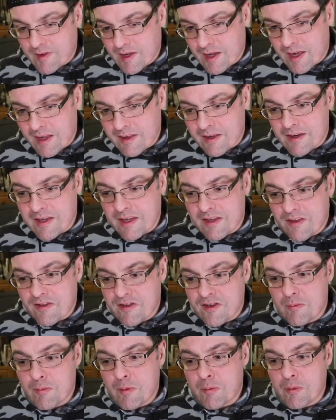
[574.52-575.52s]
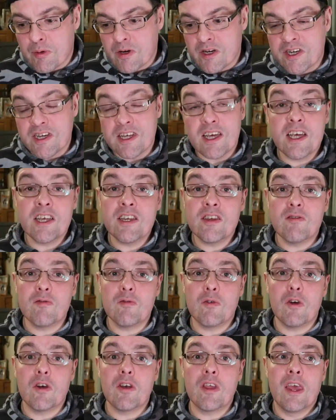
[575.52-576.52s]
I didn't get the same appreciation
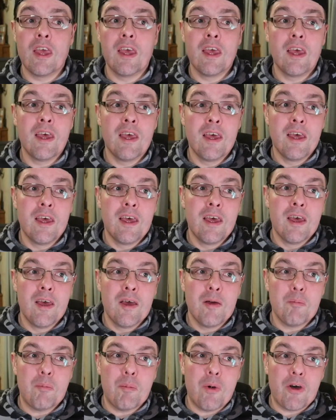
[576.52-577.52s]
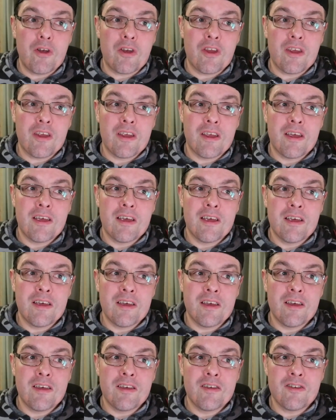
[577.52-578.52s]
for it. But
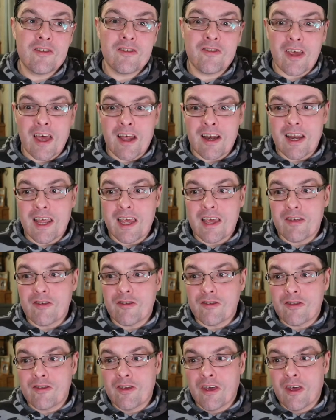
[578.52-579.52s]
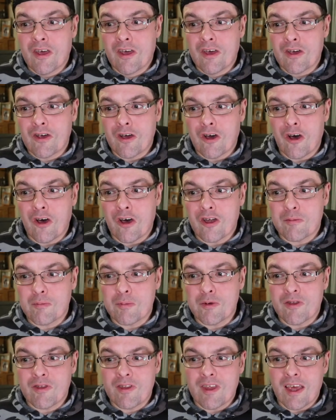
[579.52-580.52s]
Stanley is caught
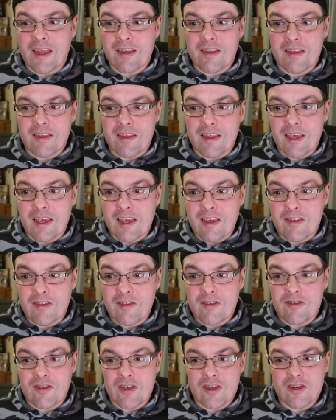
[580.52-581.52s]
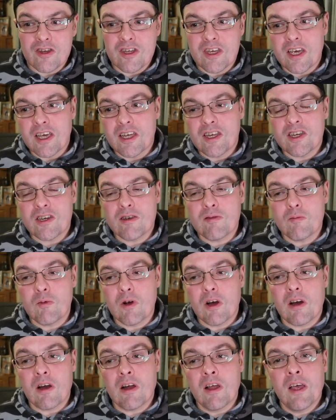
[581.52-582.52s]
but in the situation
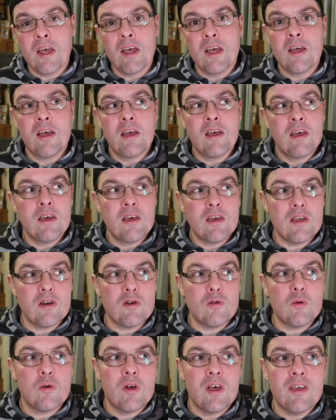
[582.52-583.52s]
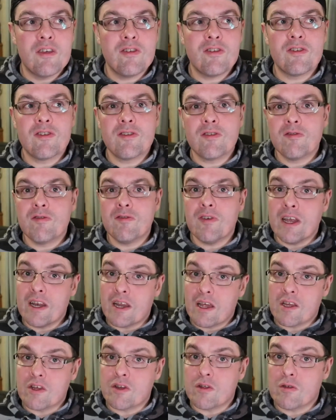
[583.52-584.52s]
where, you know, his
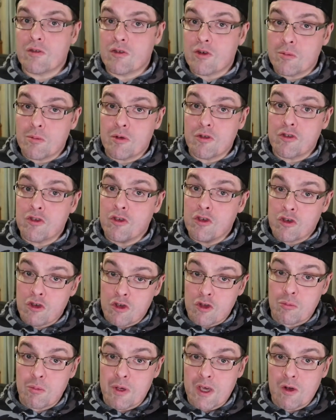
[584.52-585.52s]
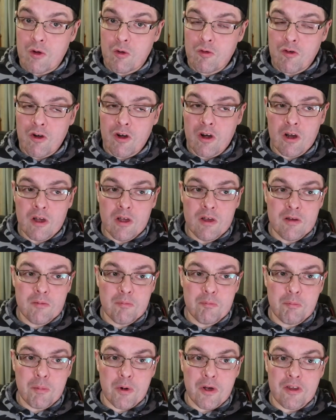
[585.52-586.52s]
financial troubles could be over,
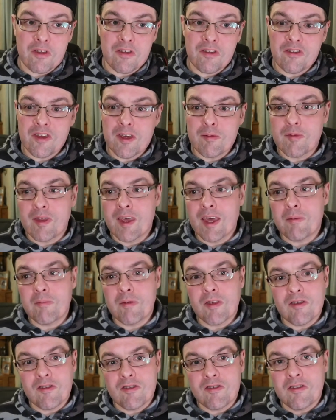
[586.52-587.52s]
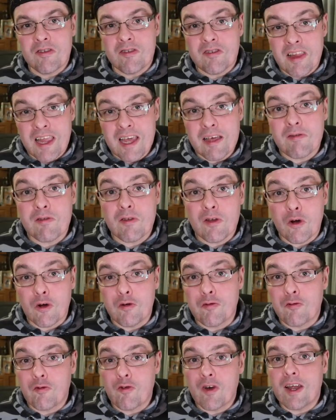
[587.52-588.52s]
but at the same time, this is his lifelong
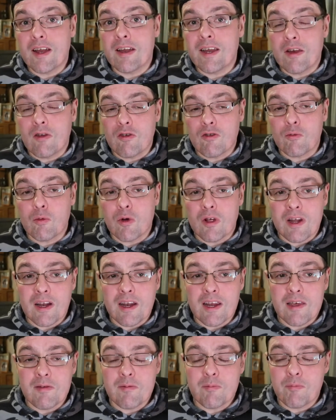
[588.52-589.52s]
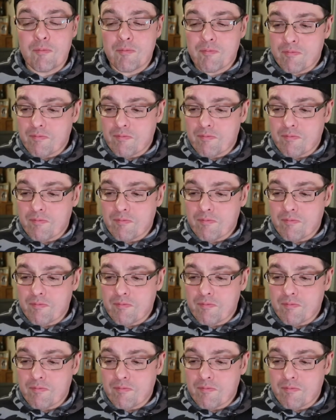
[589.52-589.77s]
friend. He doesn't want to leave him.